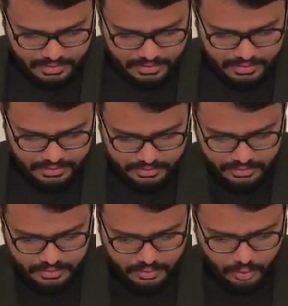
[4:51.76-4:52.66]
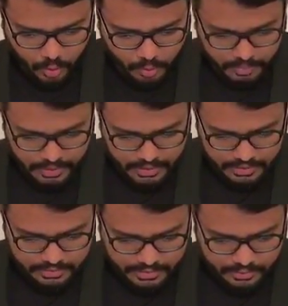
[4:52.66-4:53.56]
Yes, so Komal
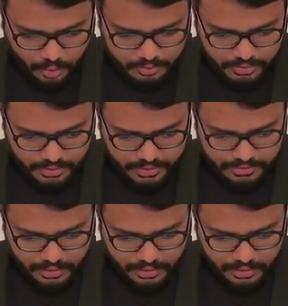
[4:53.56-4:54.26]
says option A,